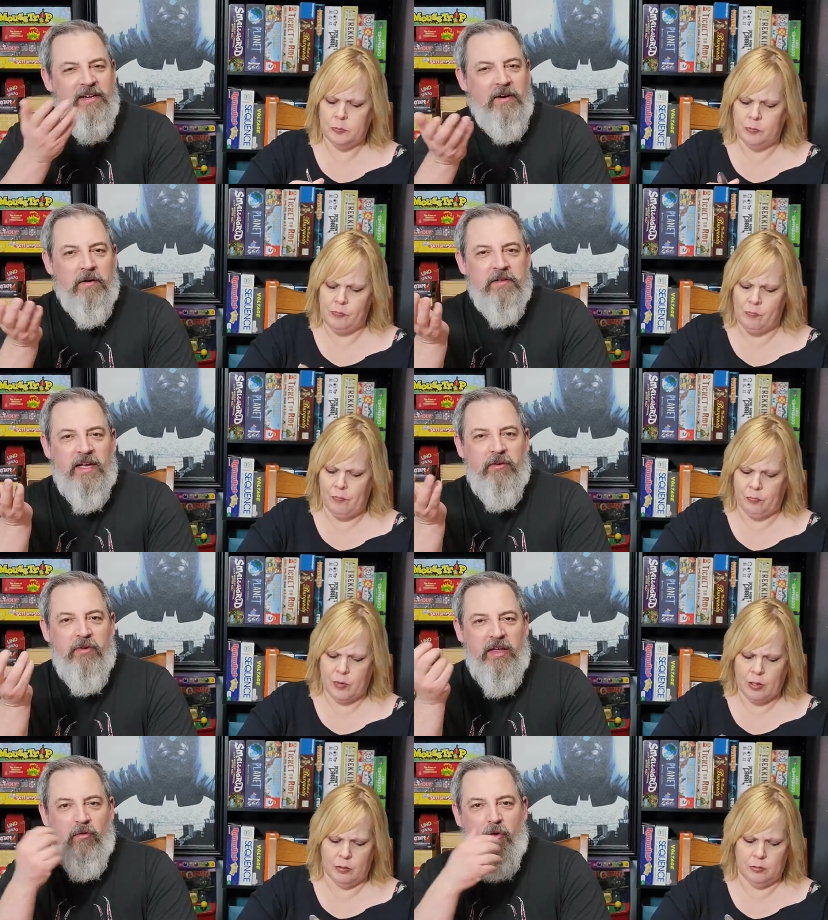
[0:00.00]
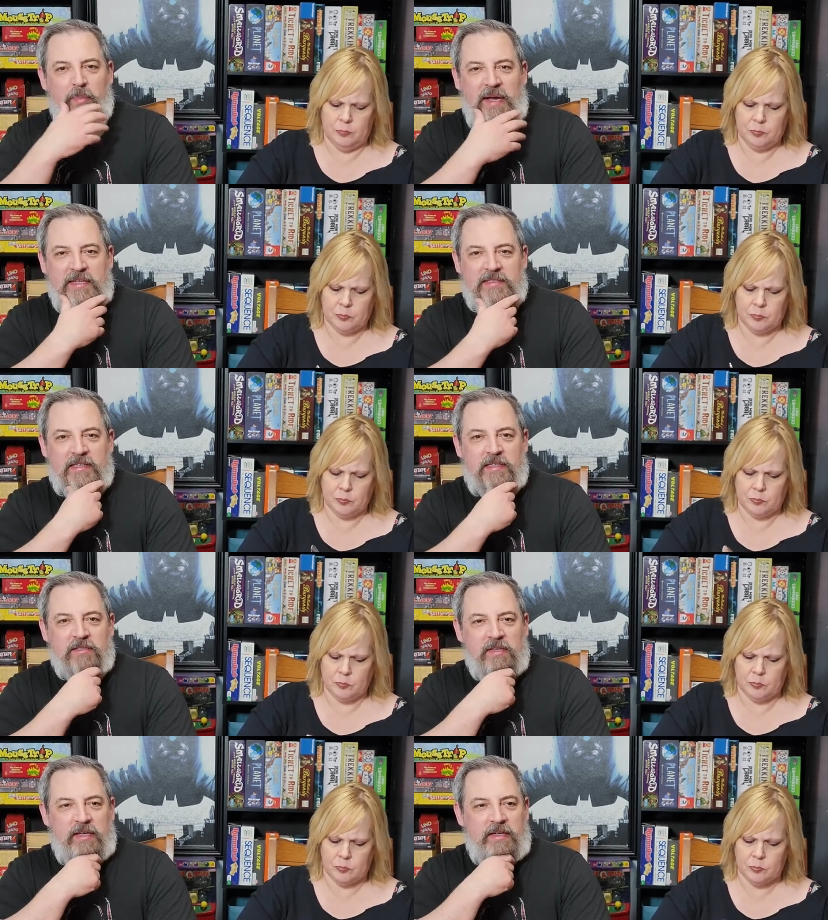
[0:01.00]
Speaker 1: know, like a regular old pasta dish,
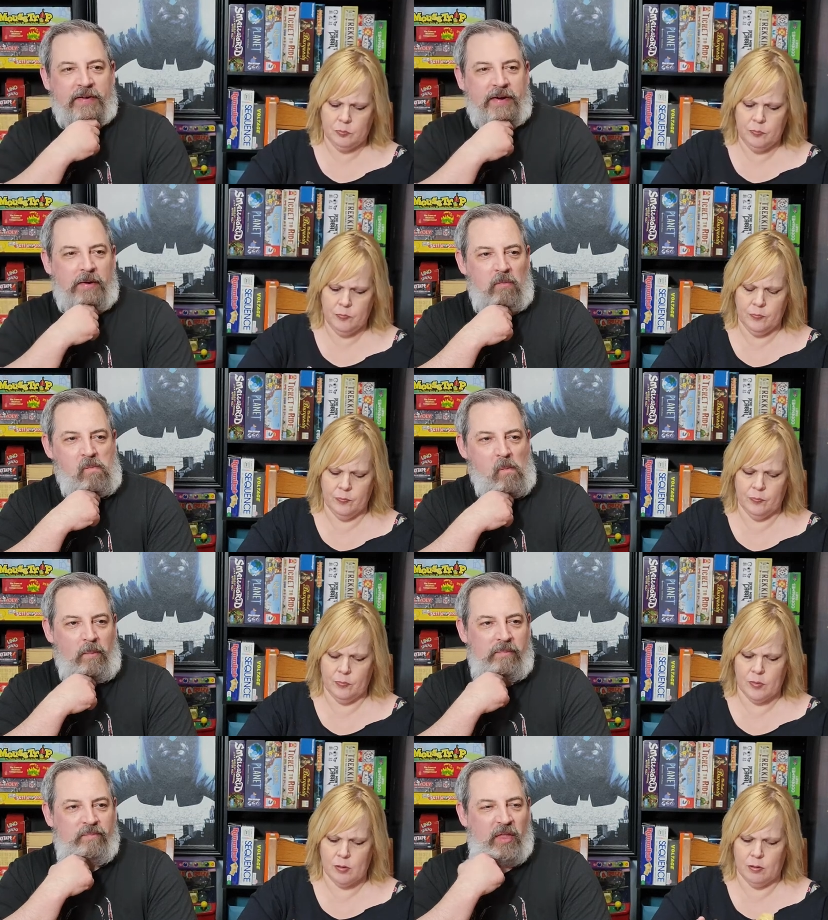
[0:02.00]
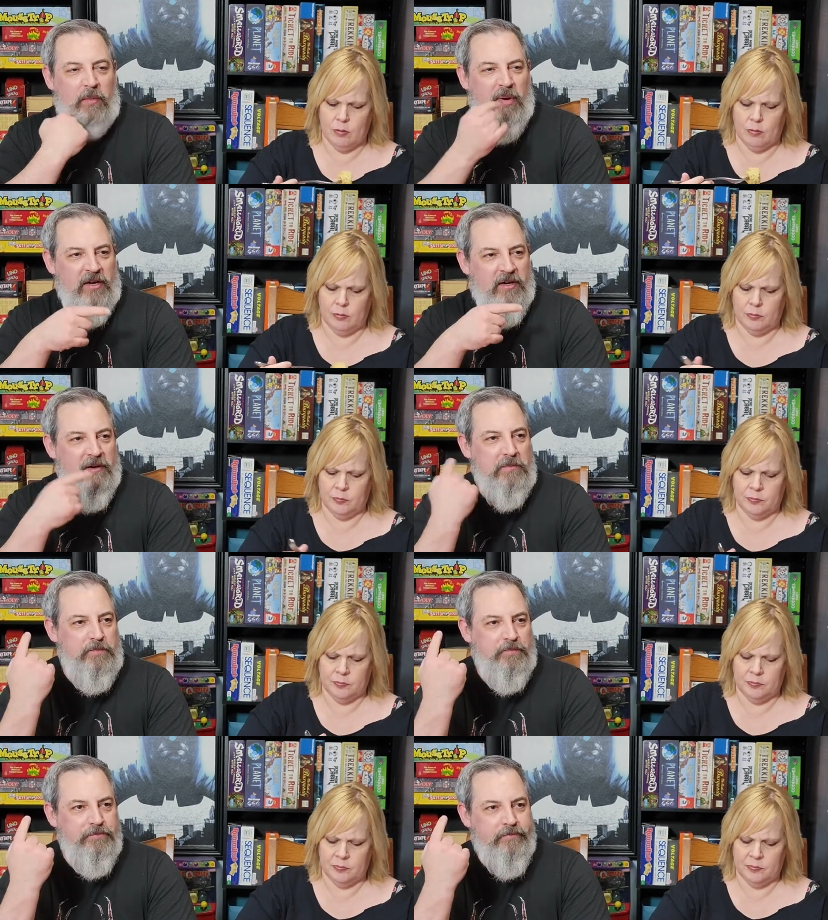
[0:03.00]
like butter
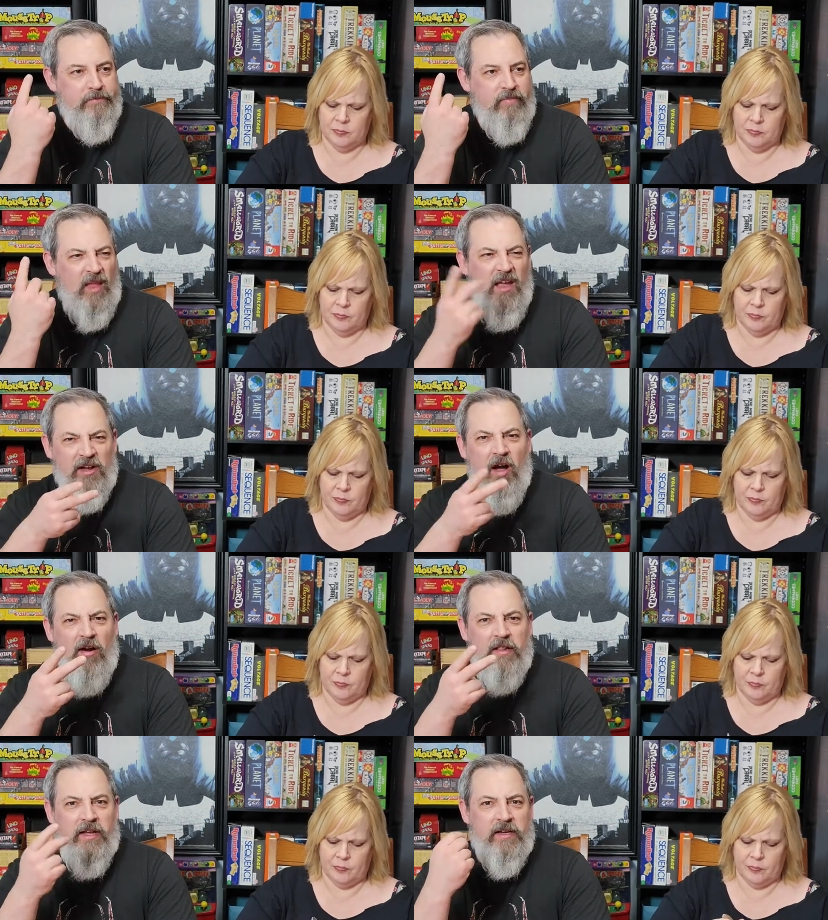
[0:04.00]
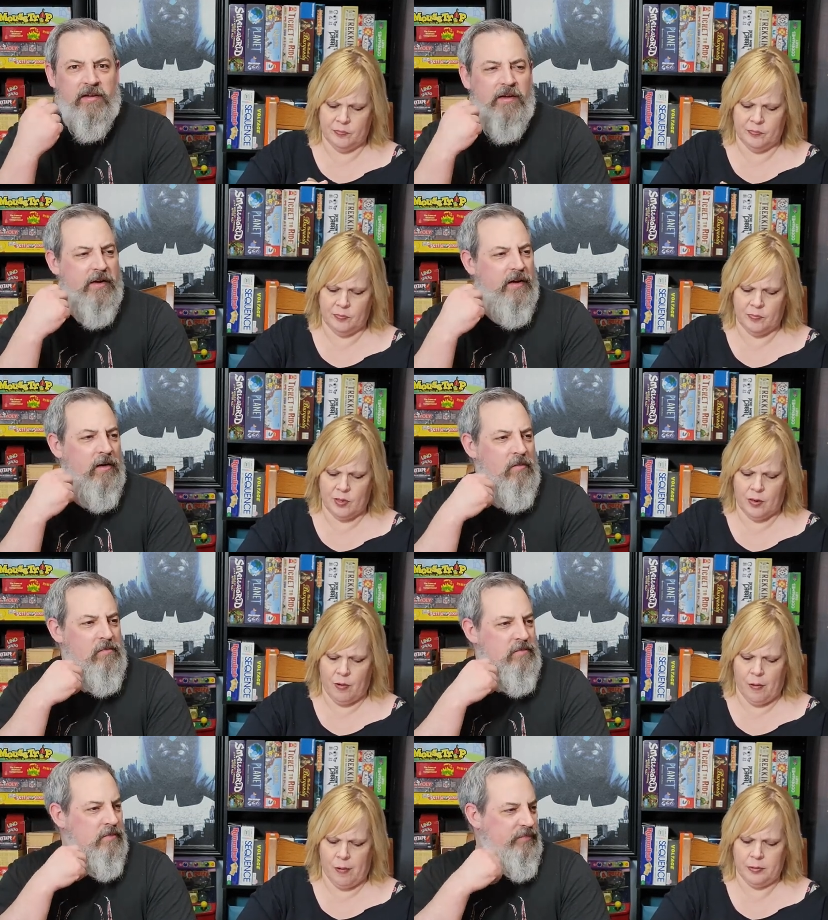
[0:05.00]
and garlic,
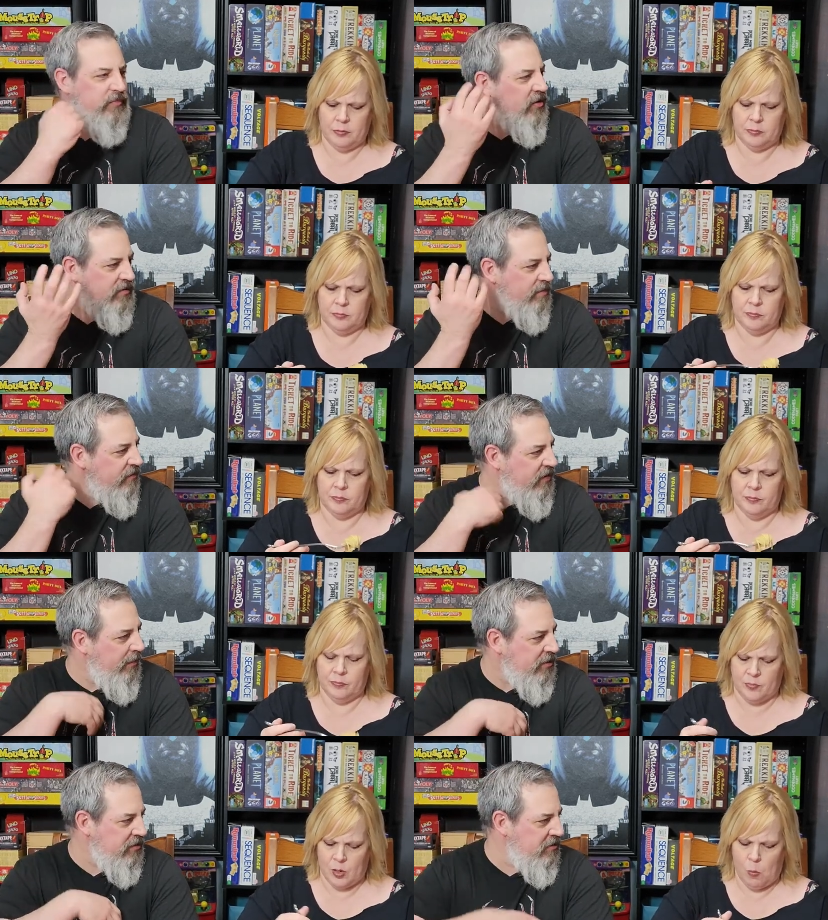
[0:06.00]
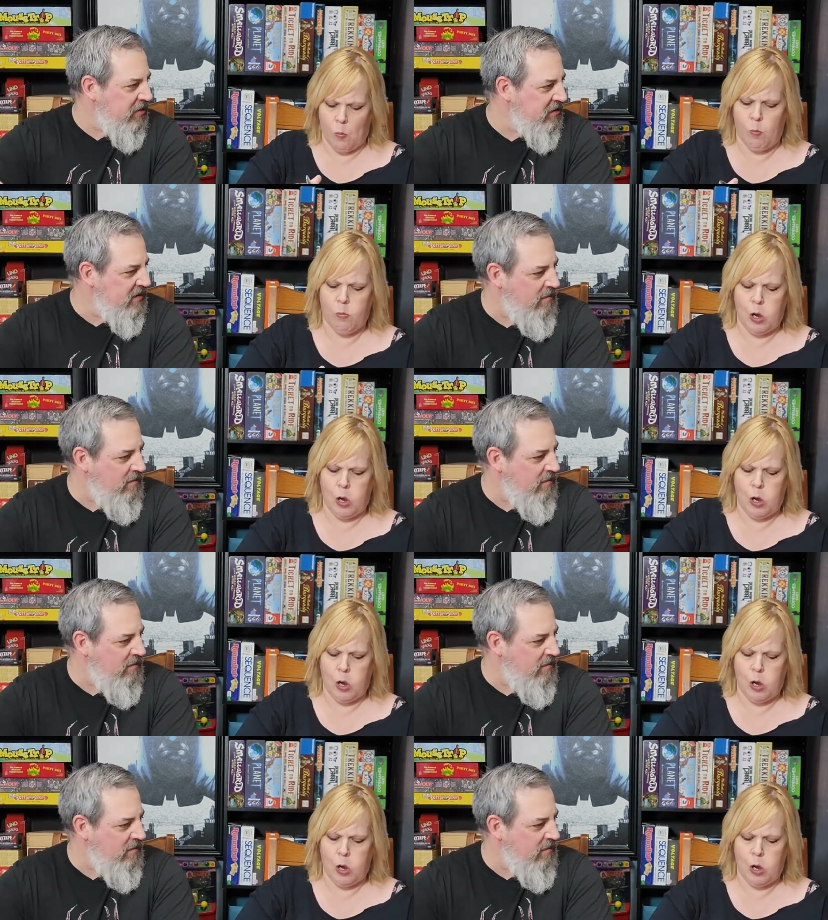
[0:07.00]
just simple noodles.